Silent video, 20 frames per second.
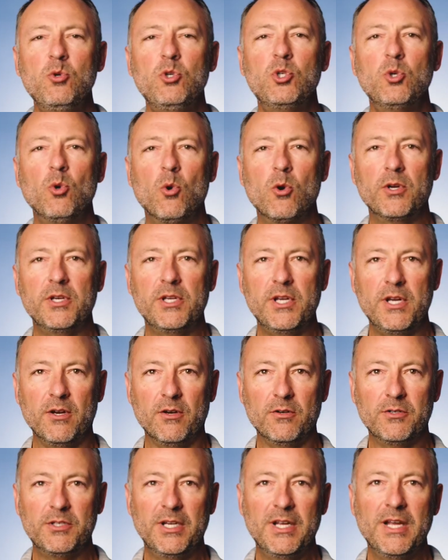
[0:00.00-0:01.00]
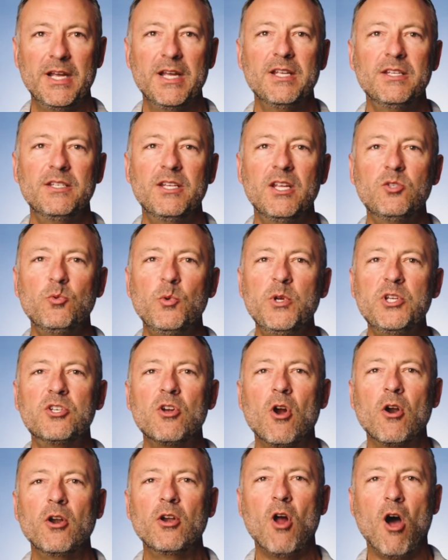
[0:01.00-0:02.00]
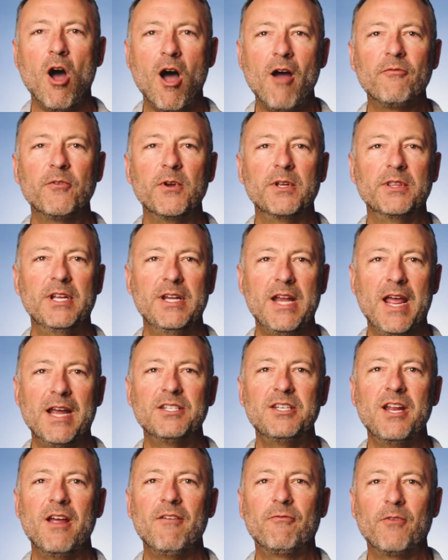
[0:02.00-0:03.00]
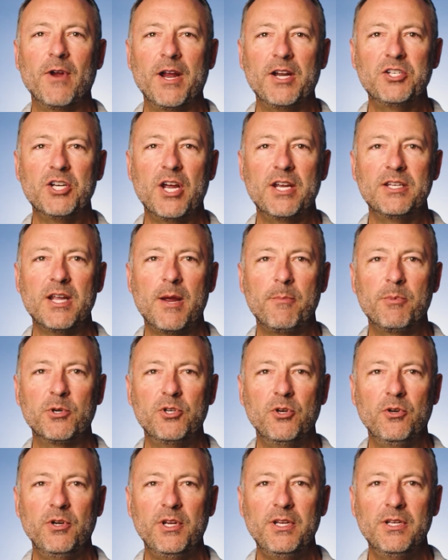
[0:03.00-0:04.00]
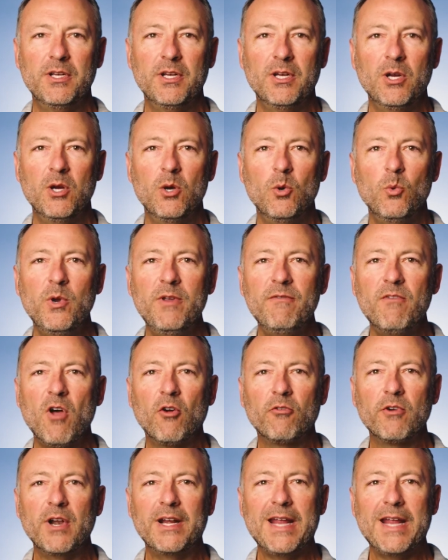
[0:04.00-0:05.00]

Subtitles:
short years since we started offering the Nextaff franchise opportunity, we've already